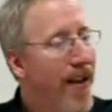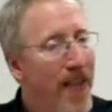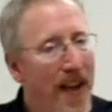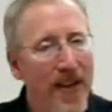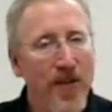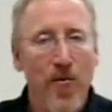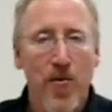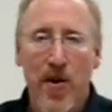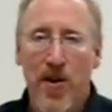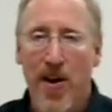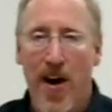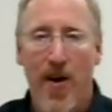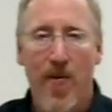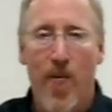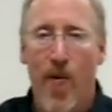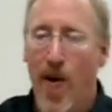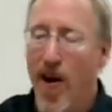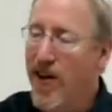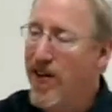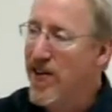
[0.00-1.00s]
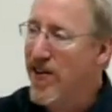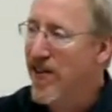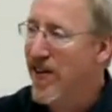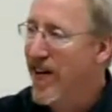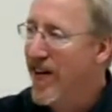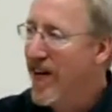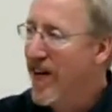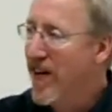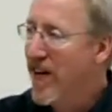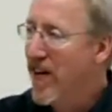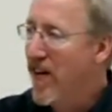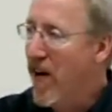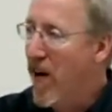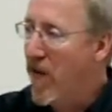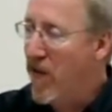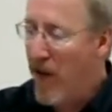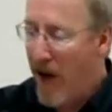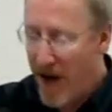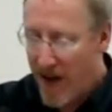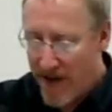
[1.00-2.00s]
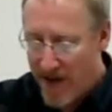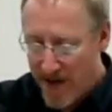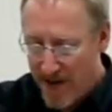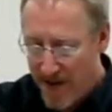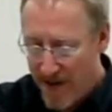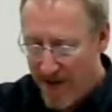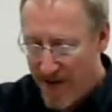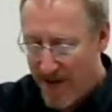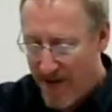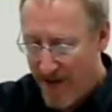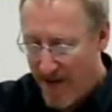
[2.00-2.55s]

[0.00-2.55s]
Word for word: That's what God wants of us.